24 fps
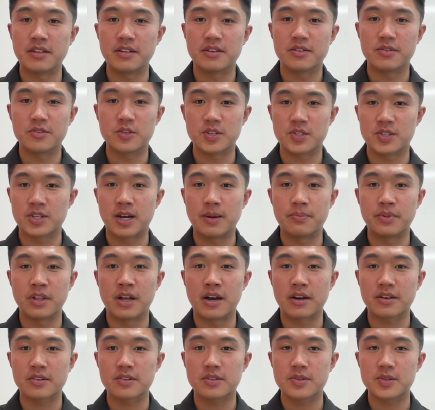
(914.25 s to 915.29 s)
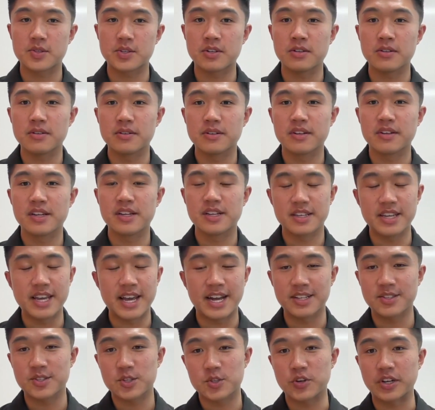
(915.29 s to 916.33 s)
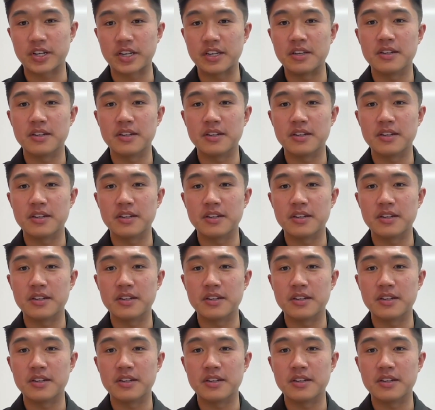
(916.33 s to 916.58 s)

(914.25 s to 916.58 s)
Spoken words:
just got blocked. So yeah, it's tricky.